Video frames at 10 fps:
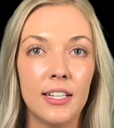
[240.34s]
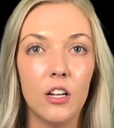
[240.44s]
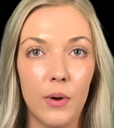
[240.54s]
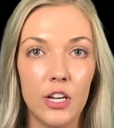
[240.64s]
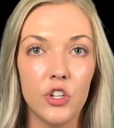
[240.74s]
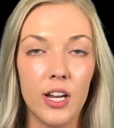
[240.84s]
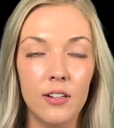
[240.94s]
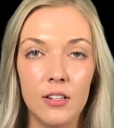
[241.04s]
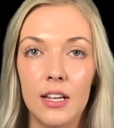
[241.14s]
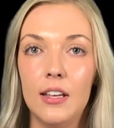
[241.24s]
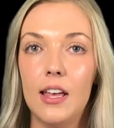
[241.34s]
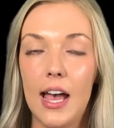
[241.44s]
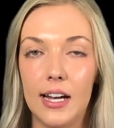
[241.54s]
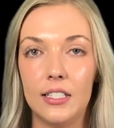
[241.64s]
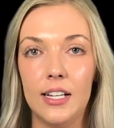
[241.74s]
equation:
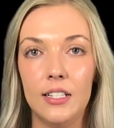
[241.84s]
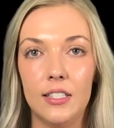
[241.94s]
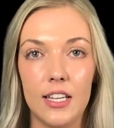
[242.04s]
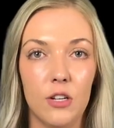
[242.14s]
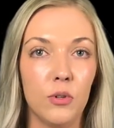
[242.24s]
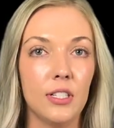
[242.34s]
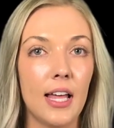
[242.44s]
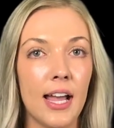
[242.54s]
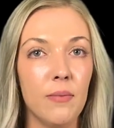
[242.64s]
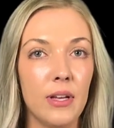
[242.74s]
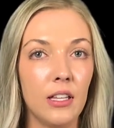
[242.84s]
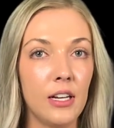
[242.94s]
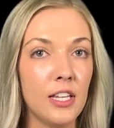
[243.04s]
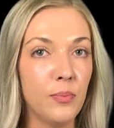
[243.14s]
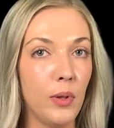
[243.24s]
assets equals
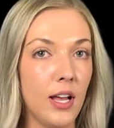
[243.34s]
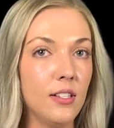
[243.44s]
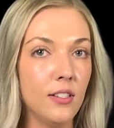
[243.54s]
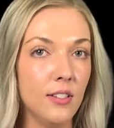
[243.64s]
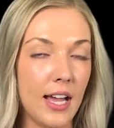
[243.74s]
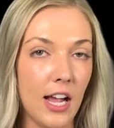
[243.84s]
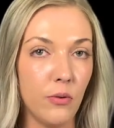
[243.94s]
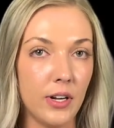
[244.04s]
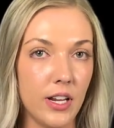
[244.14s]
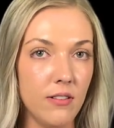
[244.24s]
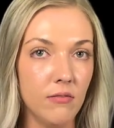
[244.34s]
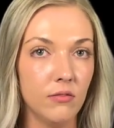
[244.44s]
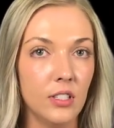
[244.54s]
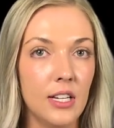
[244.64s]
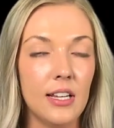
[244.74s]
liabilities plus equity.
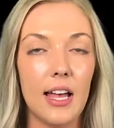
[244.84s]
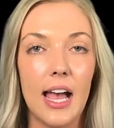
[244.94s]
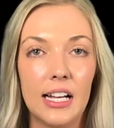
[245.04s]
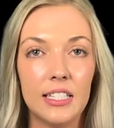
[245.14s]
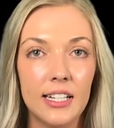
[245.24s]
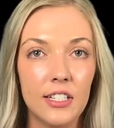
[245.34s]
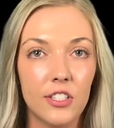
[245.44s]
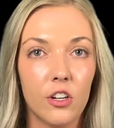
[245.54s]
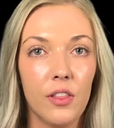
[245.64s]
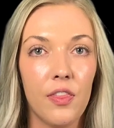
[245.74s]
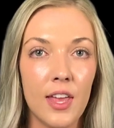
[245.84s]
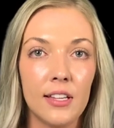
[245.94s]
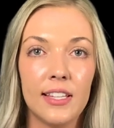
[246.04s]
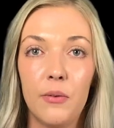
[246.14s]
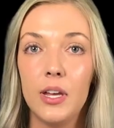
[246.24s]
Assets are the things
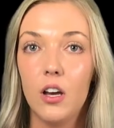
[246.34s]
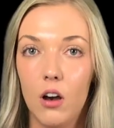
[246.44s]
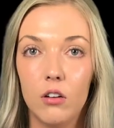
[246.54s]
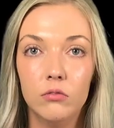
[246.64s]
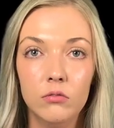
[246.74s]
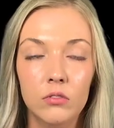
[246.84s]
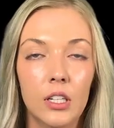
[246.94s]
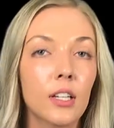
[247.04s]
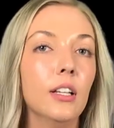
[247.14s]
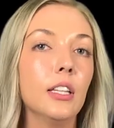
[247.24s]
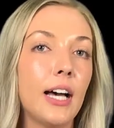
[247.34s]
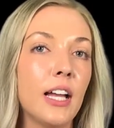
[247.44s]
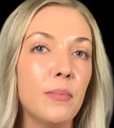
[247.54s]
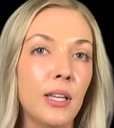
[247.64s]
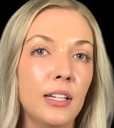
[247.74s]
that we own.
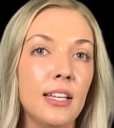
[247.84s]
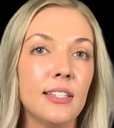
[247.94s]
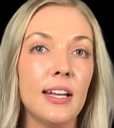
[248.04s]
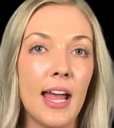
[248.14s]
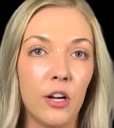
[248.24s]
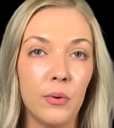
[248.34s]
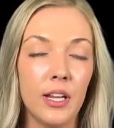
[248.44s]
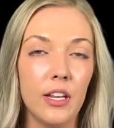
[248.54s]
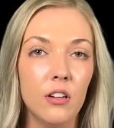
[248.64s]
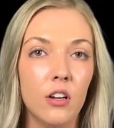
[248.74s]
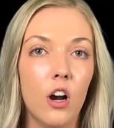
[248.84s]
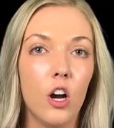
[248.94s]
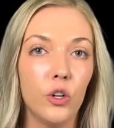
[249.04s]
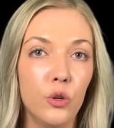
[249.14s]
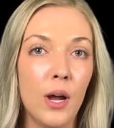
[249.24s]
Liabilities and equity are
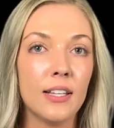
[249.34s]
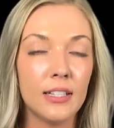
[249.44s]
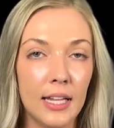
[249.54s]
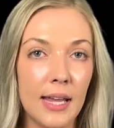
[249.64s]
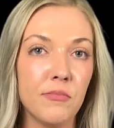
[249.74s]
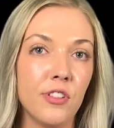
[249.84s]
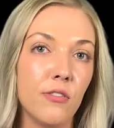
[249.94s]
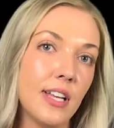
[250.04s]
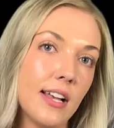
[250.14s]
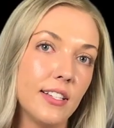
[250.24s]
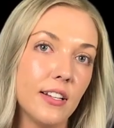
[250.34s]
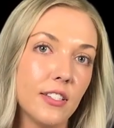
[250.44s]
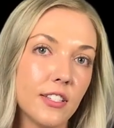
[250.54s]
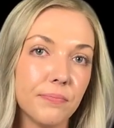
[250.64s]
who has claim to those assets.